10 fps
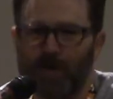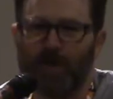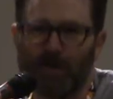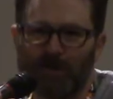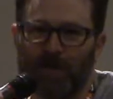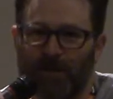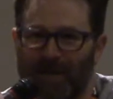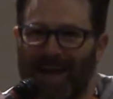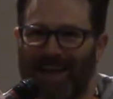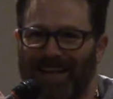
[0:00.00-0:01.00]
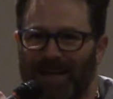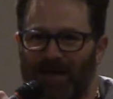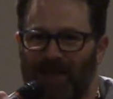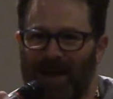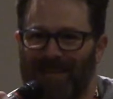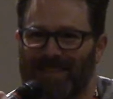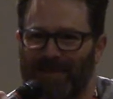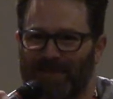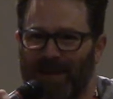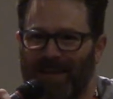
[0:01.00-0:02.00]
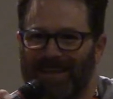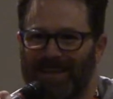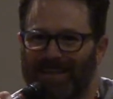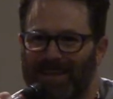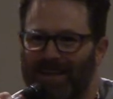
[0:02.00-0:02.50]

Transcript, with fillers: choose to look at it in a positive light.